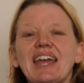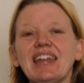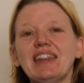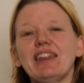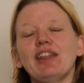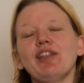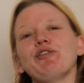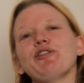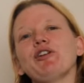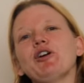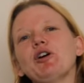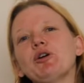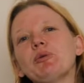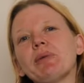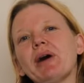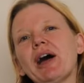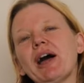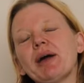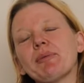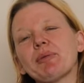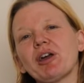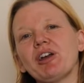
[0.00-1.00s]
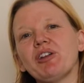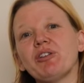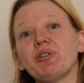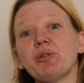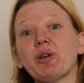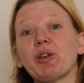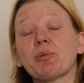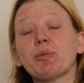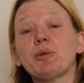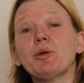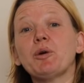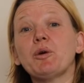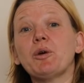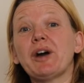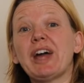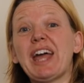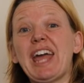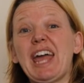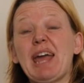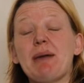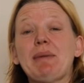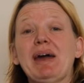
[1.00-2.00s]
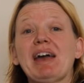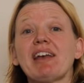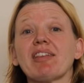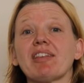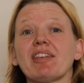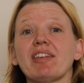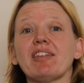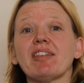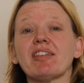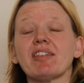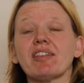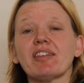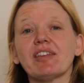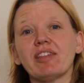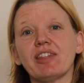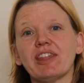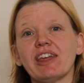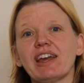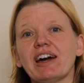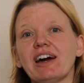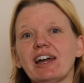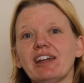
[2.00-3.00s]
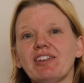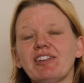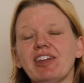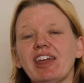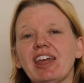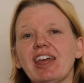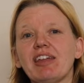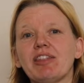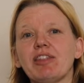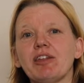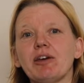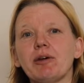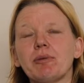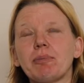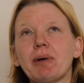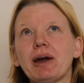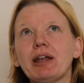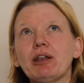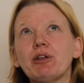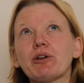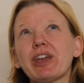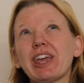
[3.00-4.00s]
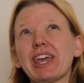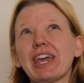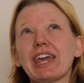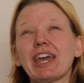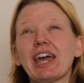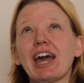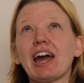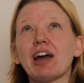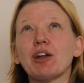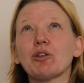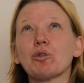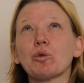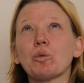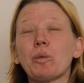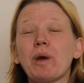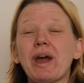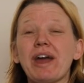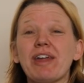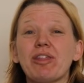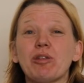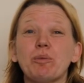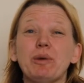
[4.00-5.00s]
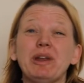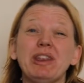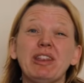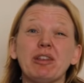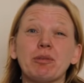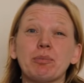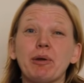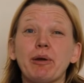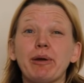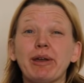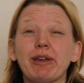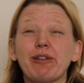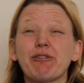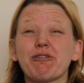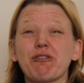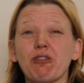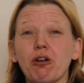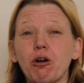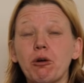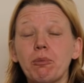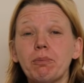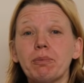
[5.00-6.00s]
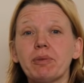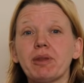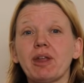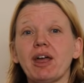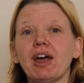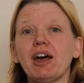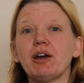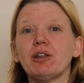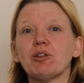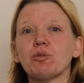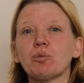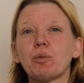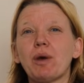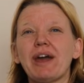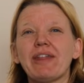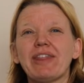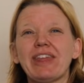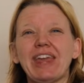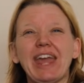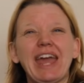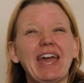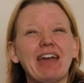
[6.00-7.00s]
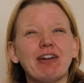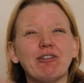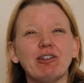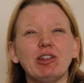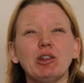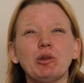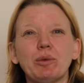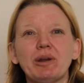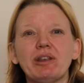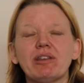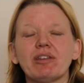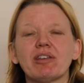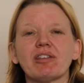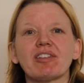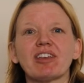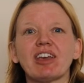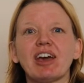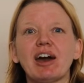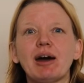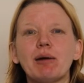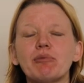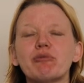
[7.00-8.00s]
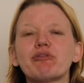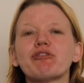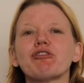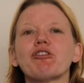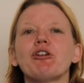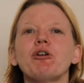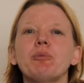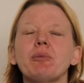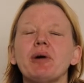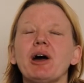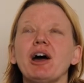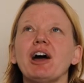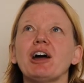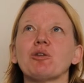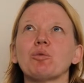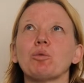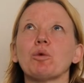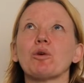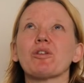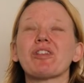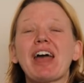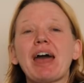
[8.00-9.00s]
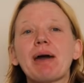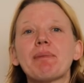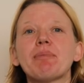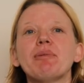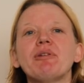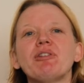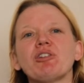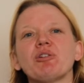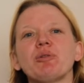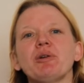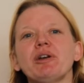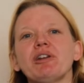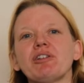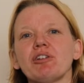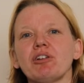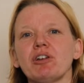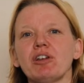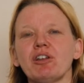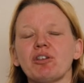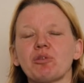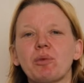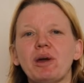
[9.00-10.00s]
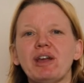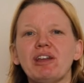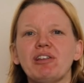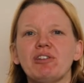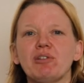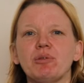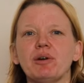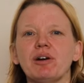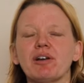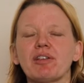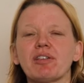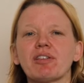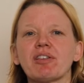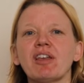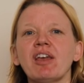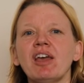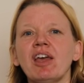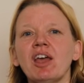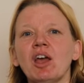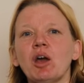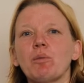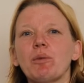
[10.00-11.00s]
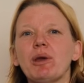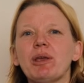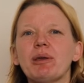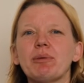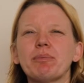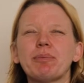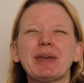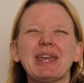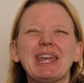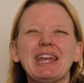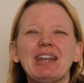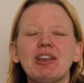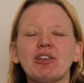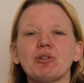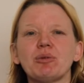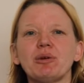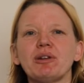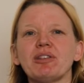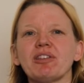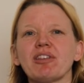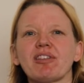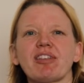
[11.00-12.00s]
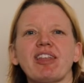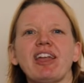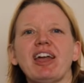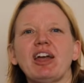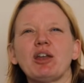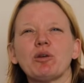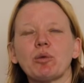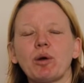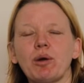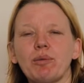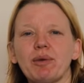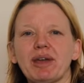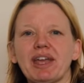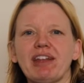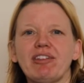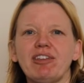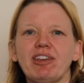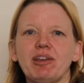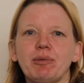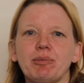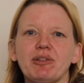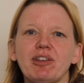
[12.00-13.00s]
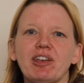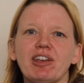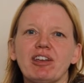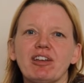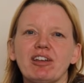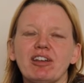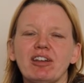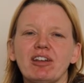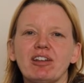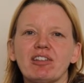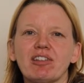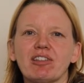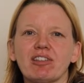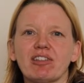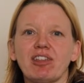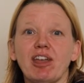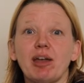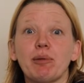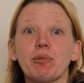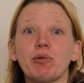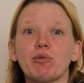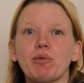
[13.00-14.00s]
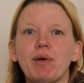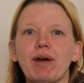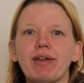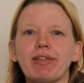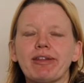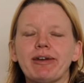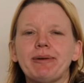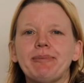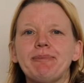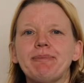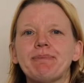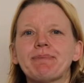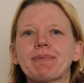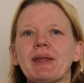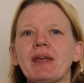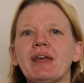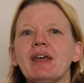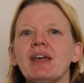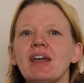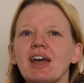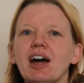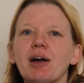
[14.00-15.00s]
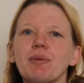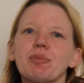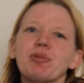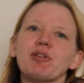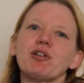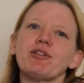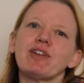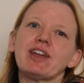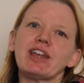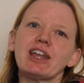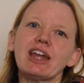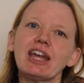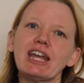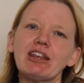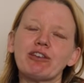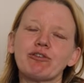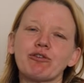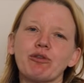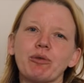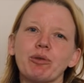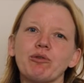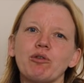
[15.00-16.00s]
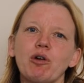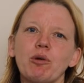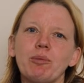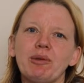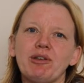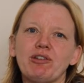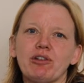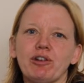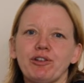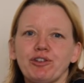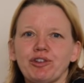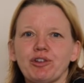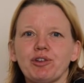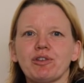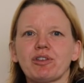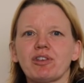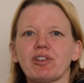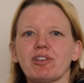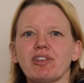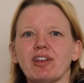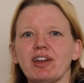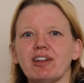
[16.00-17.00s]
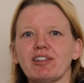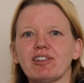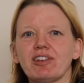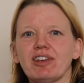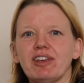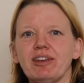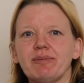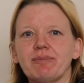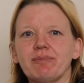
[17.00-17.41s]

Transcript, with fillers: In this film, I'm going to explore air masses, the idea that by looking at where the wind's blowing from and where the air in the wind has come from and what's happened to it on its way to us, we can begin to understand why we're getting a particular type of weather. I'm Sylvia Knight from the Royal Meteorological Society.